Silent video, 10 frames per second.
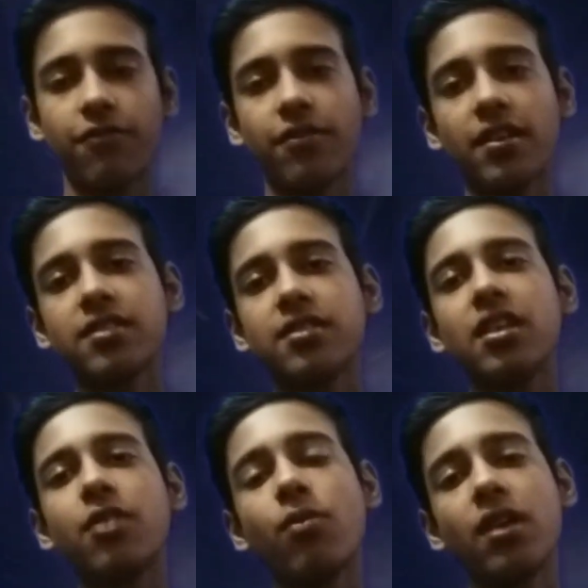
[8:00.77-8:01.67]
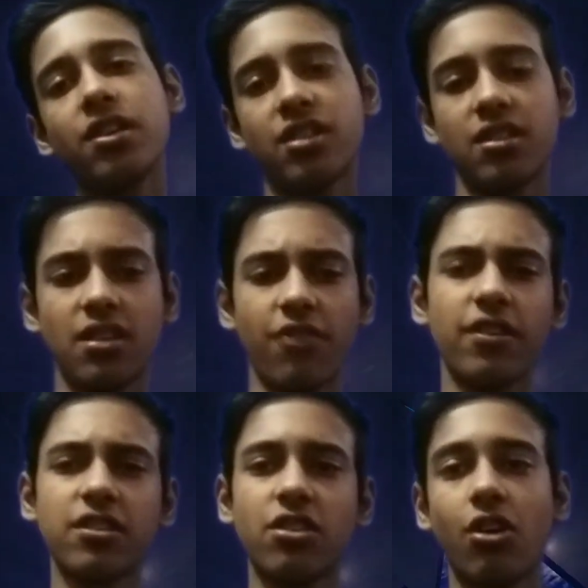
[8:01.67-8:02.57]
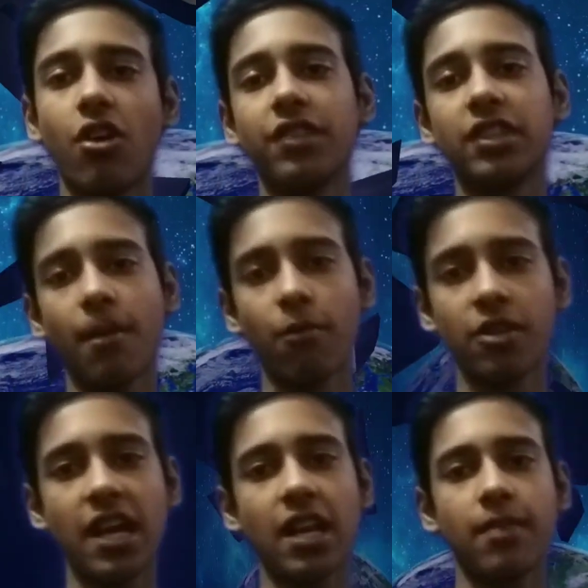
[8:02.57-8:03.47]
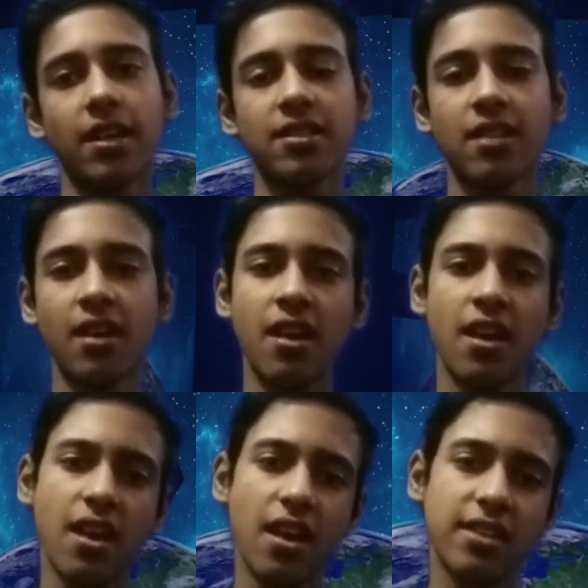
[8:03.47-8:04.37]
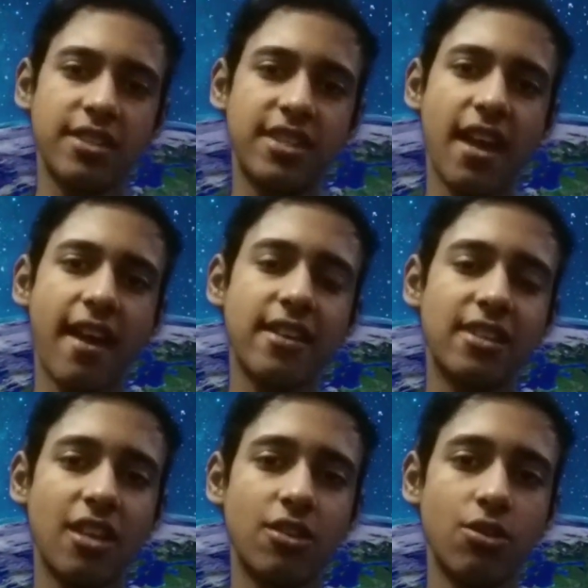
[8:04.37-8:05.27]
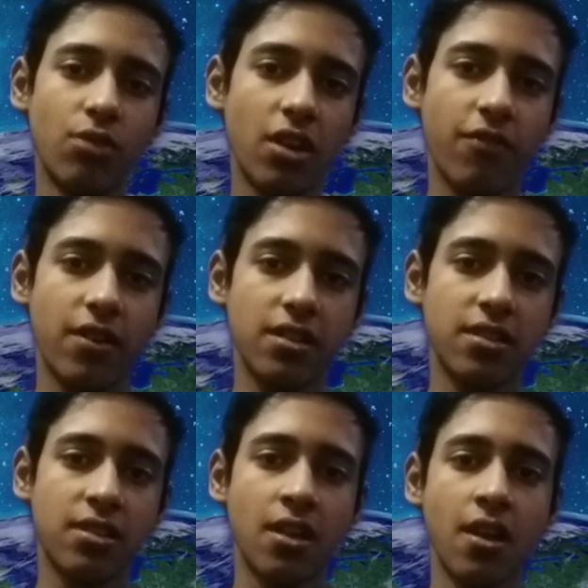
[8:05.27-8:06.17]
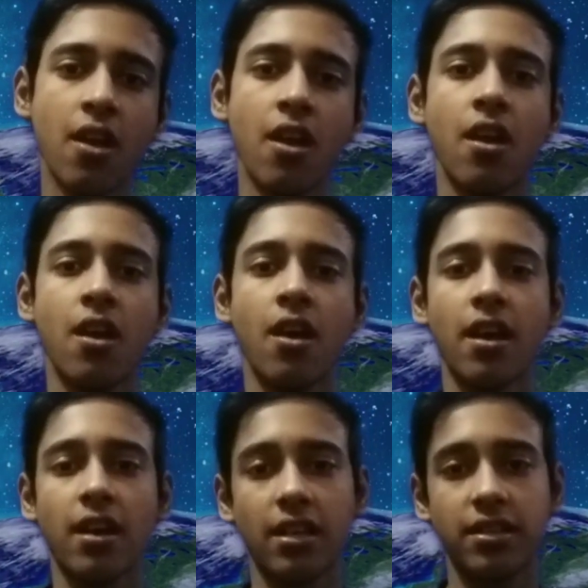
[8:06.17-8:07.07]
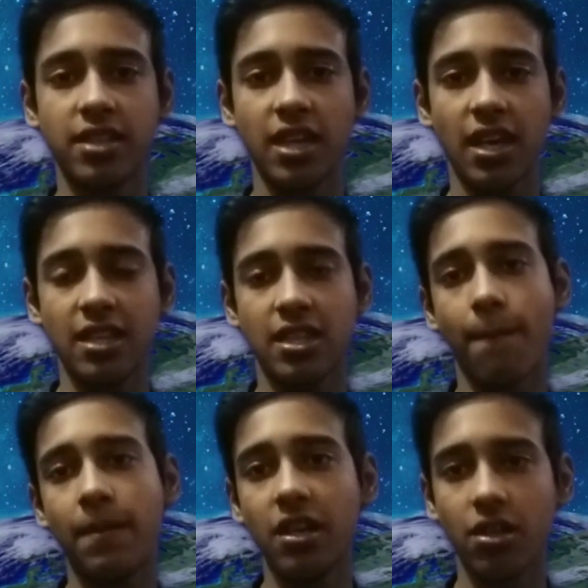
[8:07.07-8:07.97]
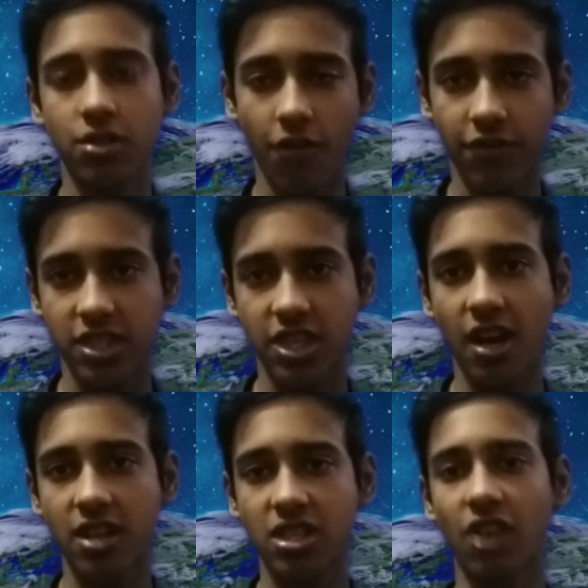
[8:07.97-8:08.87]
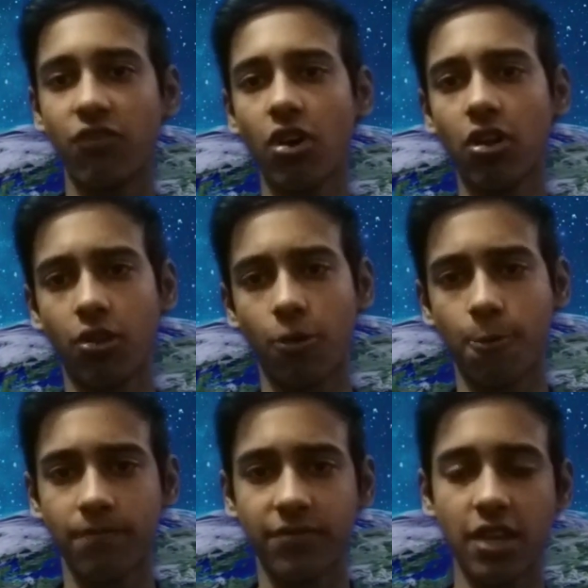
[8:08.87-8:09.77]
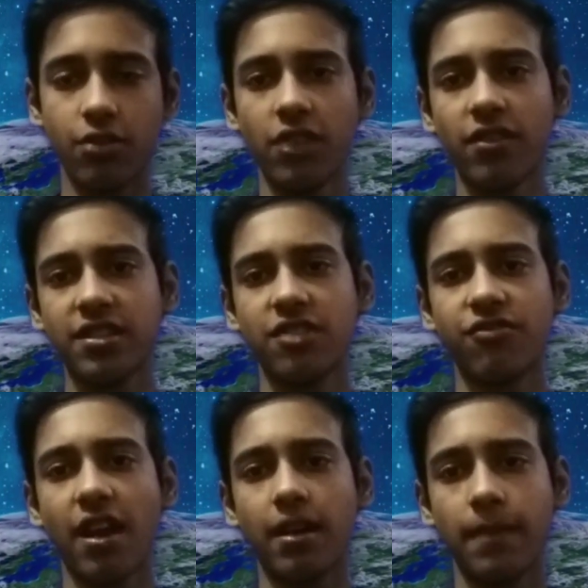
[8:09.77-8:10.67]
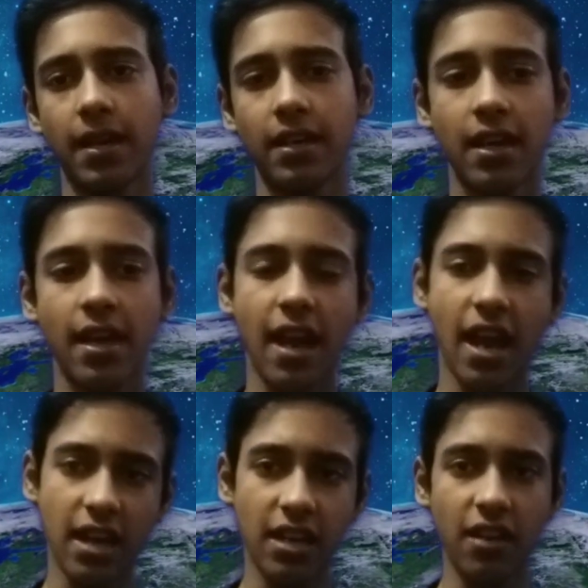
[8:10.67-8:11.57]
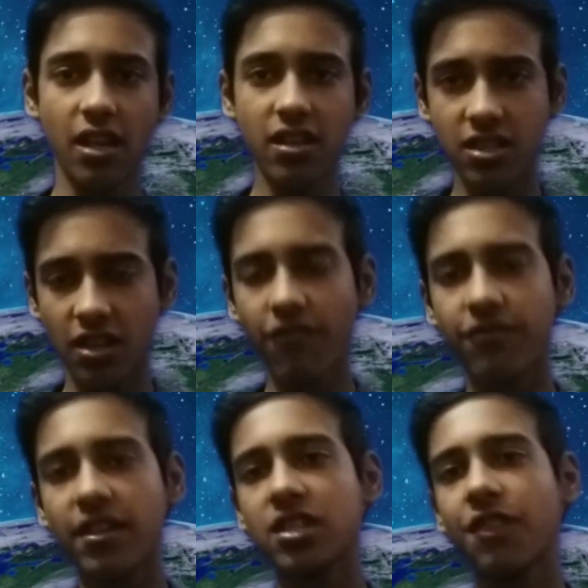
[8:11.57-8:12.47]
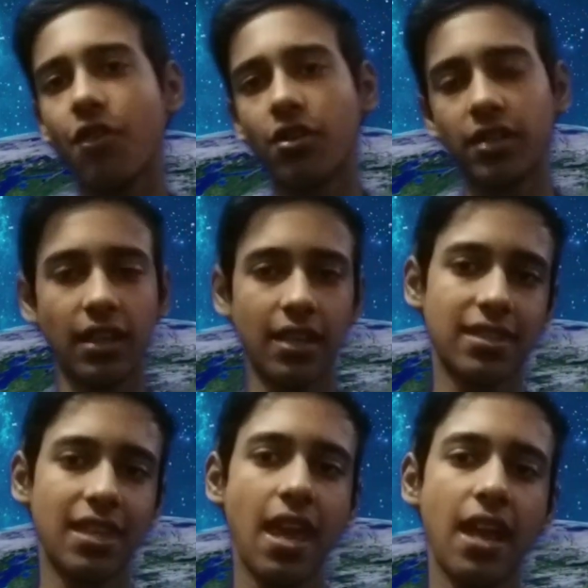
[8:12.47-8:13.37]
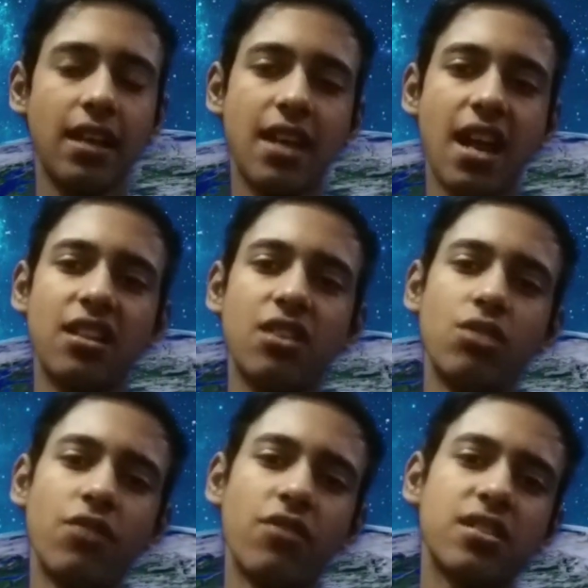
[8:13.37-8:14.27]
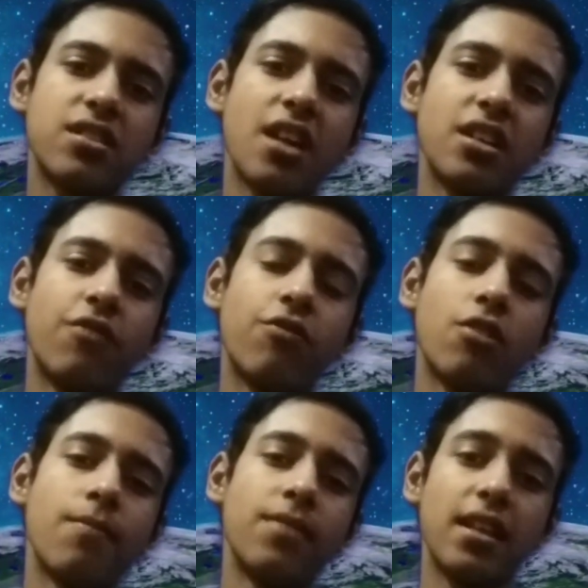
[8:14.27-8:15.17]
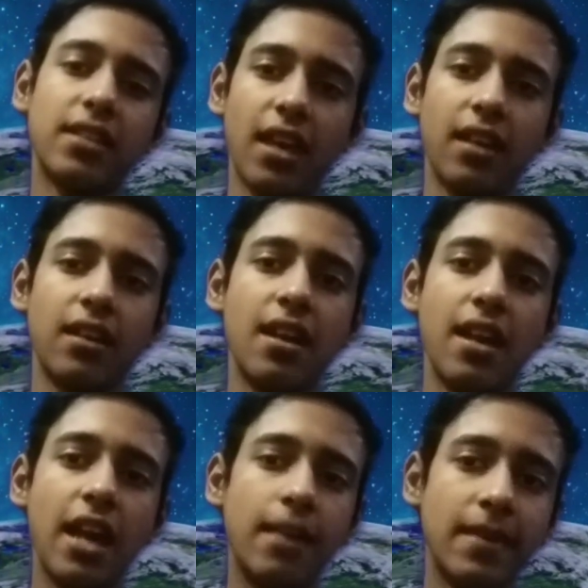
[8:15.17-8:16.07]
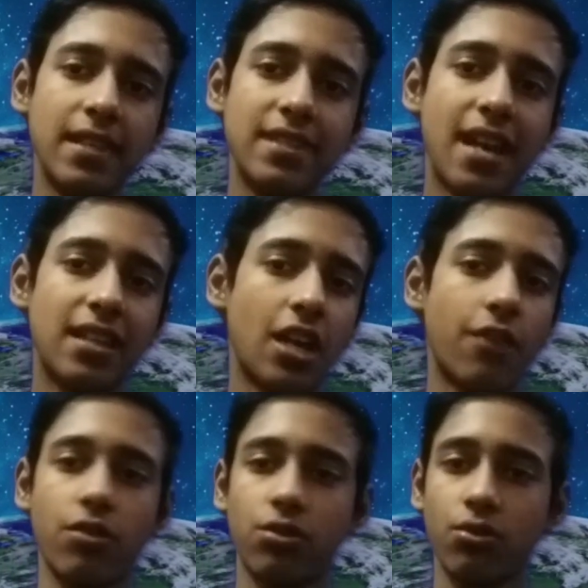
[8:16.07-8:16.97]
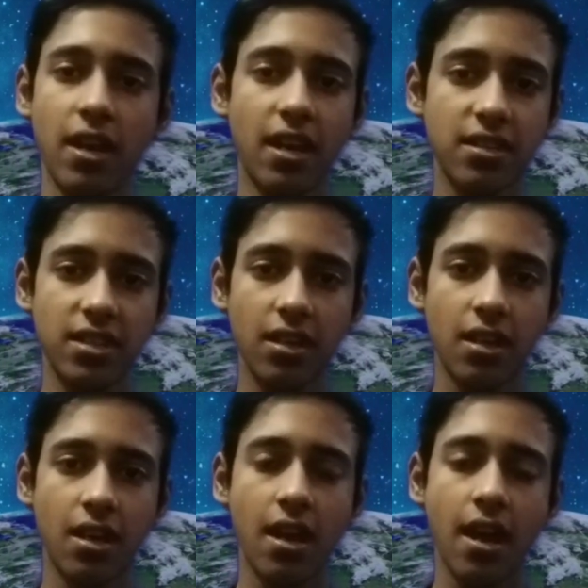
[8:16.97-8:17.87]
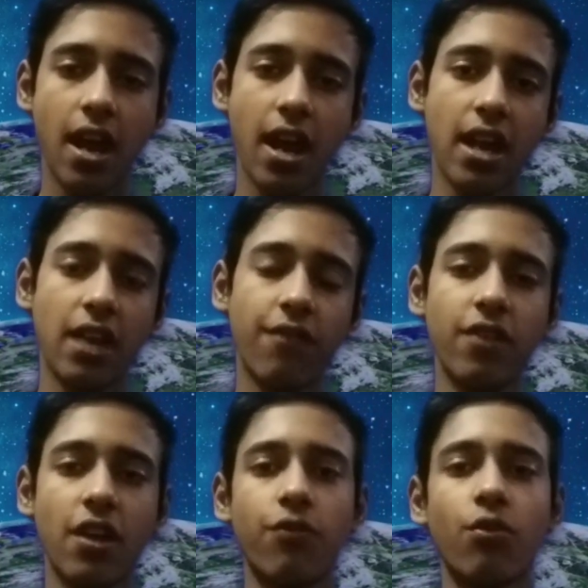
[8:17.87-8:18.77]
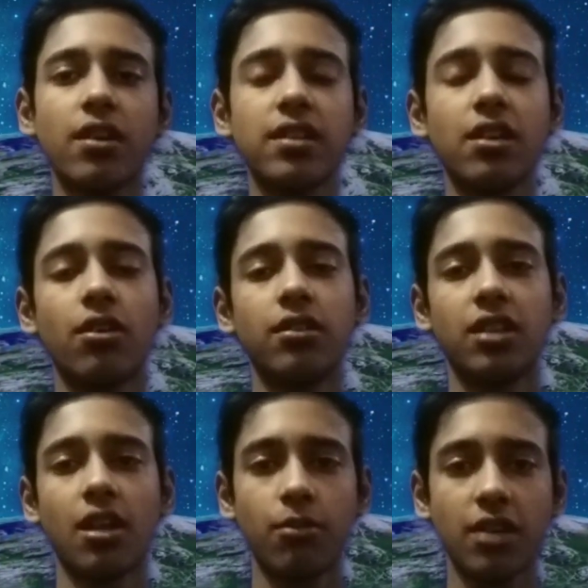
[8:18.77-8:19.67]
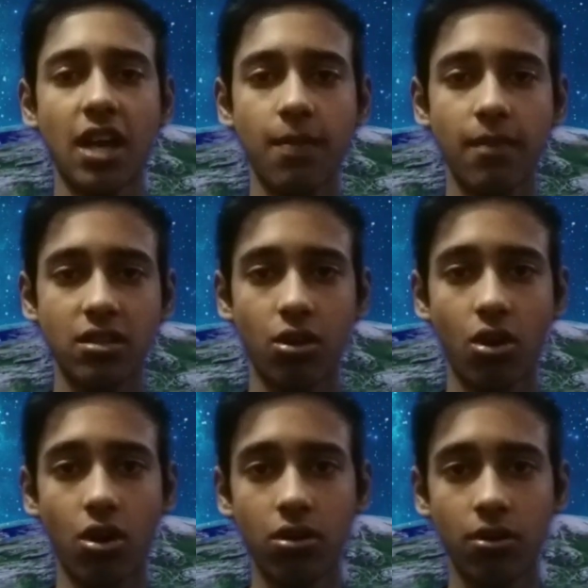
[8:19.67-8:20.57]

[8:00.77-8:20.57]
first equation, the first law of the thermodynamics is that the universe contains the billions of stars. As we all know, the universe is very big. And if the Stephen Hawking is saying that the universe started from nothing, it means that there was no energy. And if we are focusing on the thermodynamics law,